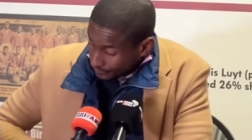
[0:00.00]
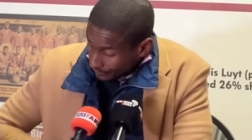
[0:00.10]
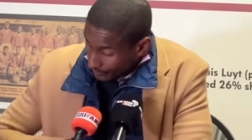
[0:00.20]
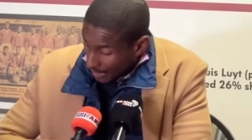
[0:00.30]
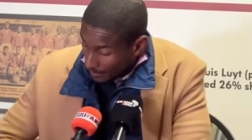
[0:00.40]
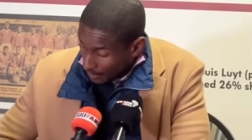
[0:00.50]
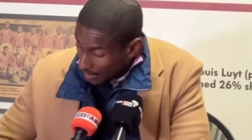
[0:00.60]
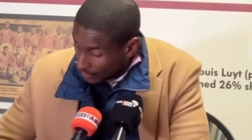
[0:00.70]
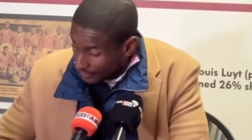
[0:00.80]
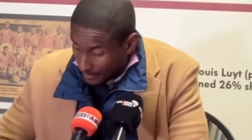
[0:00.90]
I'm
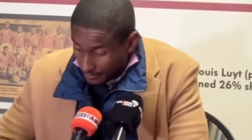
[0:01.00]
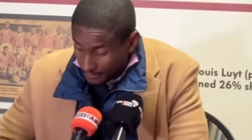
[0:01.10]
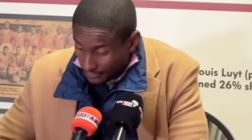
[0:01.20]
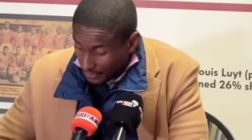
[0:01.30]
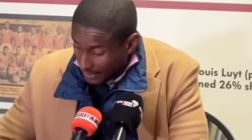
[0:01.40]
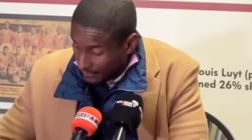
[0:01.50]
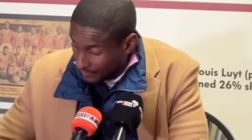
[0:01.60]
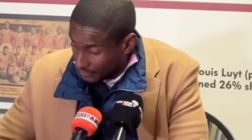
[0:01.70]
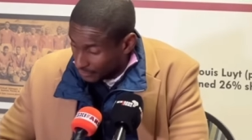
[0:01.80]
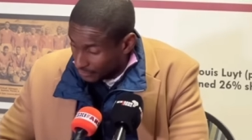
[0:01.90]
proud of them for the
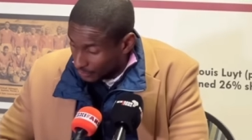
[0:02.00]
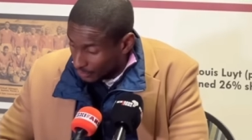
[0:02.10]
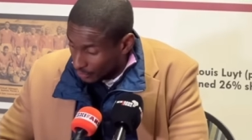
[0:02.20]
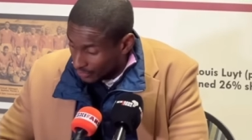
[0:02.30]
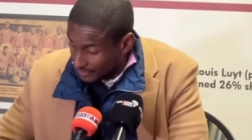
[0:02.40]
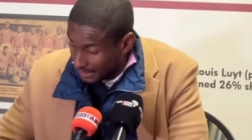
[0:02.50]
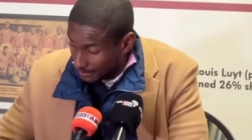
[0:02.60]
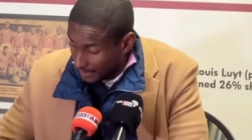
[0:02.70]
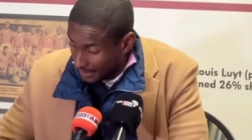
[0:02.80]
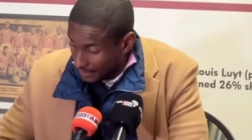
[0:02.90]
effort. We could have done
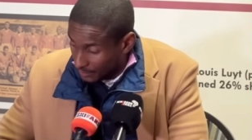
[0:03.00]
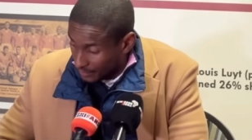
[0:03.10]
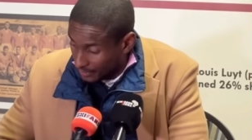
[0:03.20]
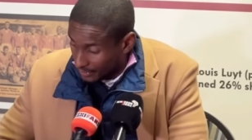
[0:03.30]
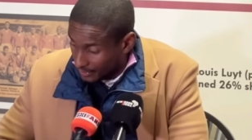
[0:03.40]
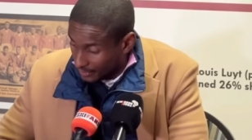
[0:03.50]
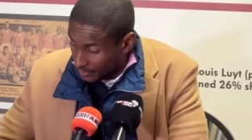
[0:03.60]
better with uh,